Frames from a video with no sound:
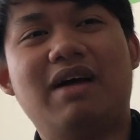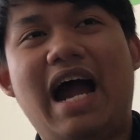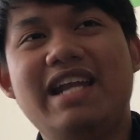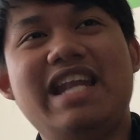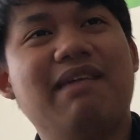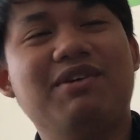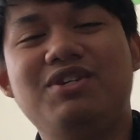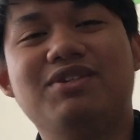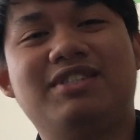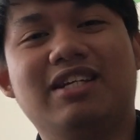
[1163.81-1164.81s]
I never
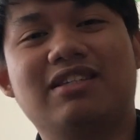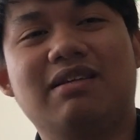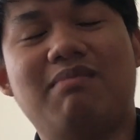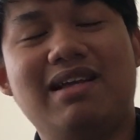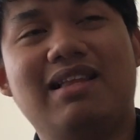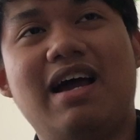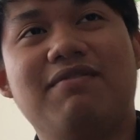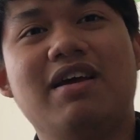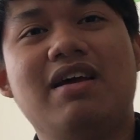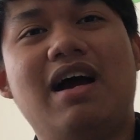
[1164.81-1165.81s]
use TikTok in my life,
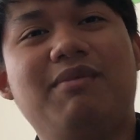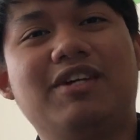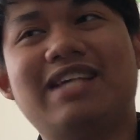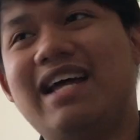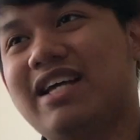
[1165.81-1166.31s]
because I,